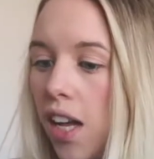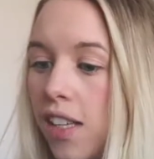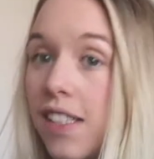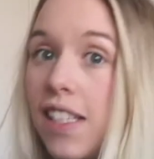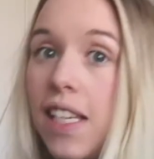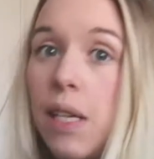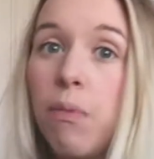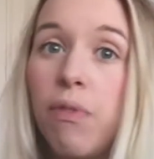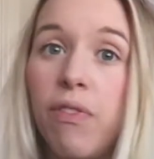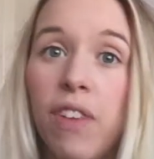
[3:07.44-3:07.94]

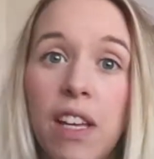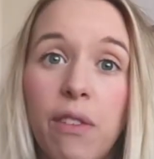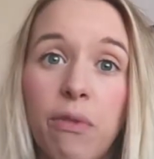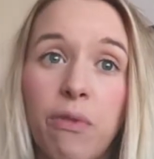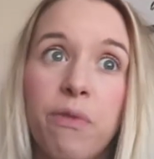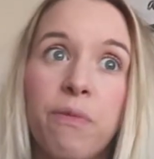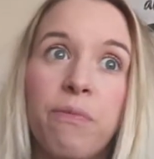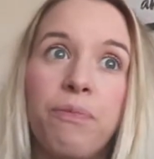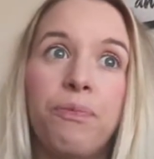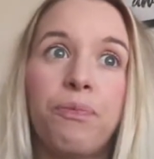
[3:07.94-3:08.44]
sleep
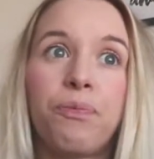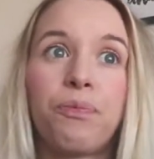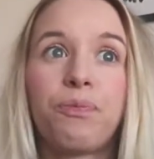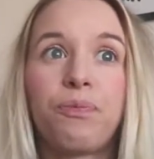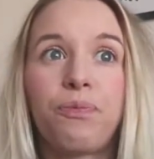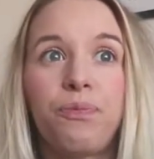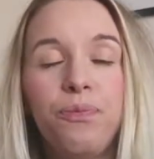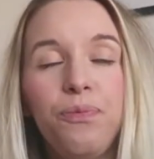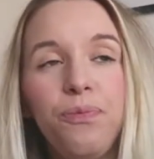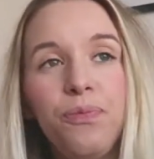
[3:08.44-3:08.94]
thief.
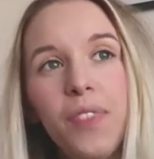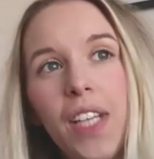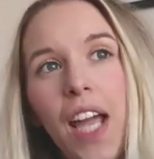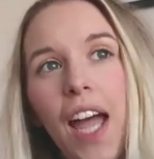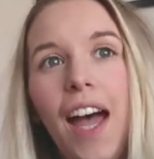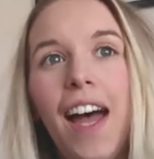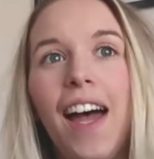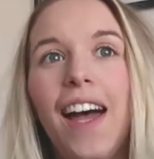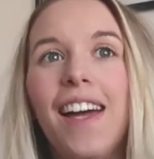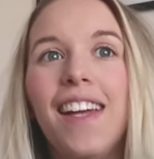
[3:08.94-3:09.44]

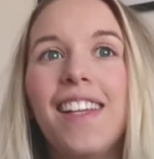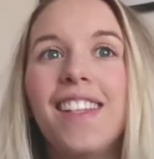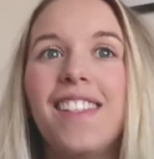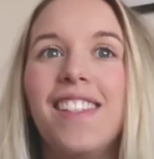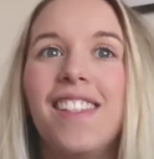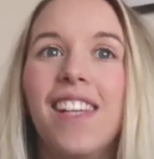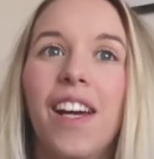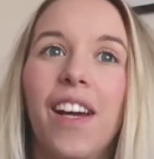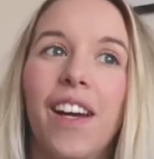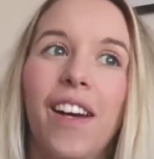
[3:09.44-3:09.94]

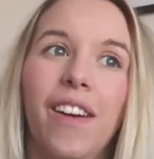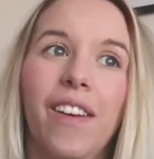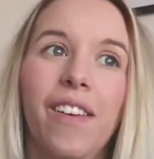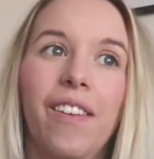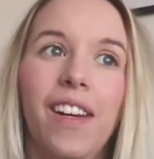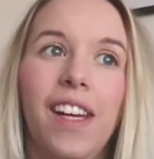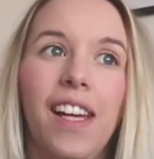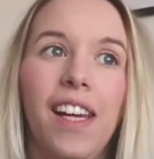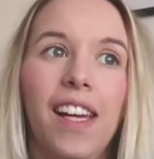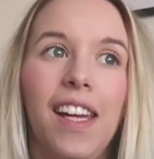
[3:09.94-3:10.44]

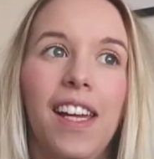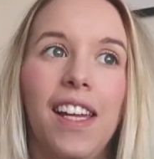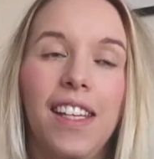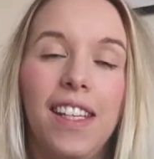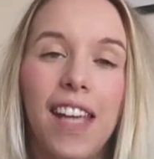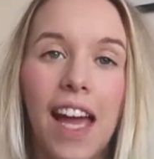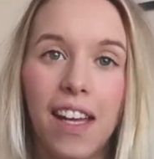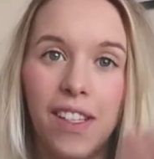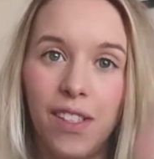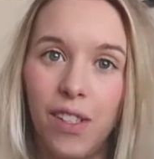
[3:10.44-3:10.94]
So
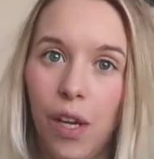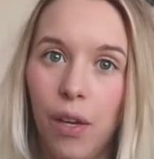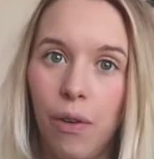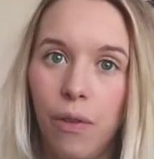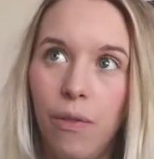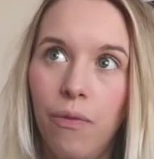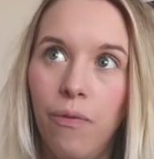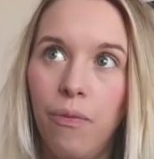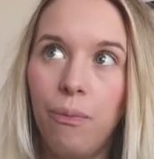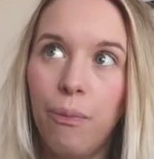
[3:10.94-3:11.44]

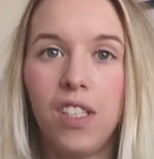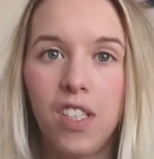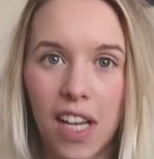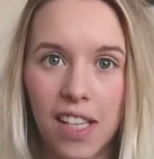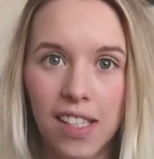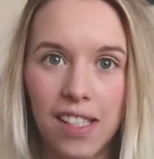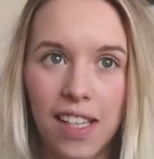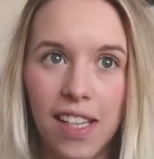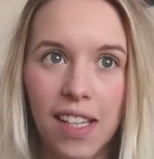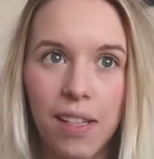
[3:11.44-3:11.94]

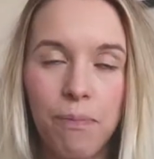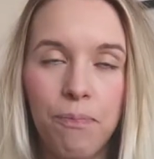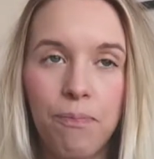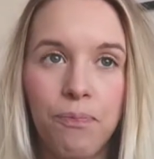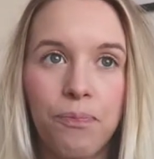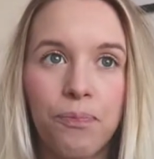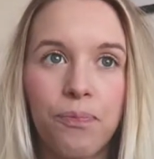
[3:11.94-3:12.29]
Jesse,